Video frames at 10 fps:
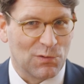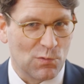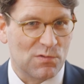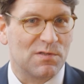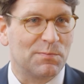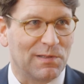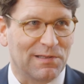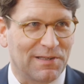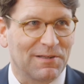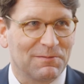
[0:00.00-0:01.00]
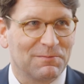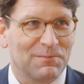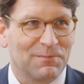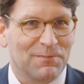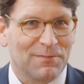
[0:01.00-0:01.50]
use this building
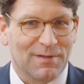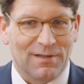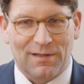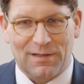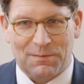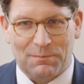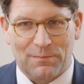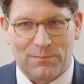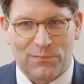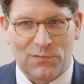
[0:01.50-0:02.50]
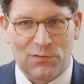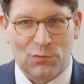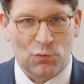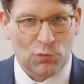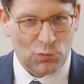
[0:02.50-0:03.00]

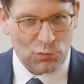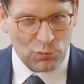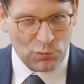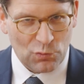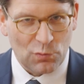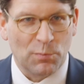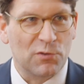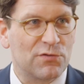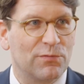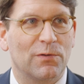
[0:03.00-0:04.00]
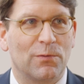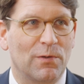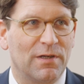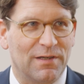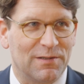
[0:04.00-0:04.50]
to push
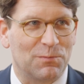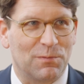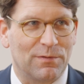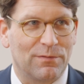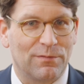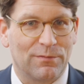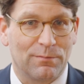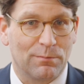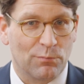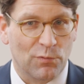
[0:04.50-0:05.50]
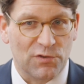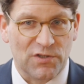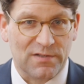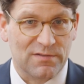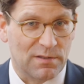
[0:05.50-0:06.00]
further ahead with
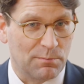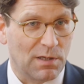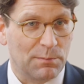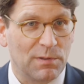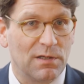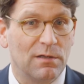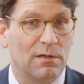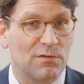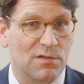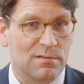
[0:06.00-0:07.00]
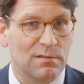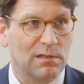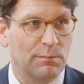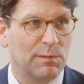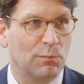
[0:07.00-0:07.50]
projects that might be just a
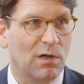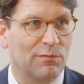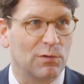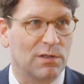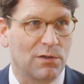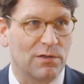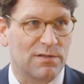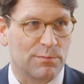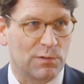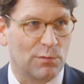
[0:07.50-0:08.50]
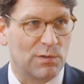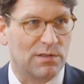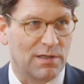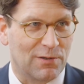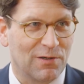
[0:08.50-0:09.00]
little bit more avant-garde as what you
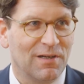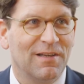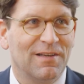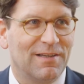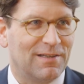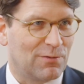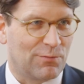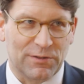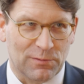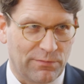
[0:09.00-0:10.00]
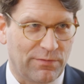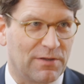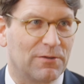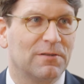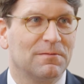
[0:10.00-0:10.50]
would dare in a regular
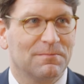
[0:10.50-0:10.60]
theater.